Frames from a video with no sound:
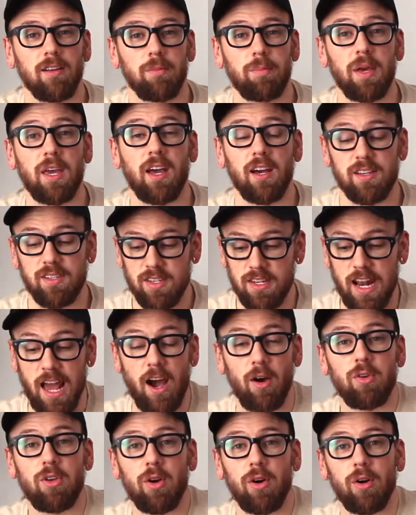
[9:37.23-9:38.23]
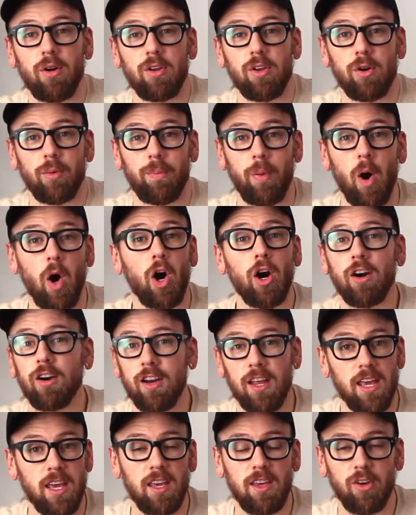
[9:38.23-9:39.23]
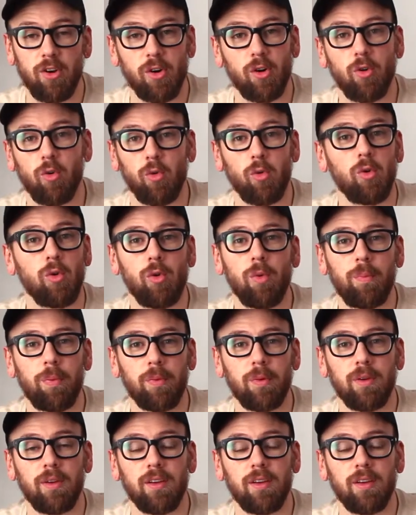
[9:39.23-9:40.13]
because now your party, your group,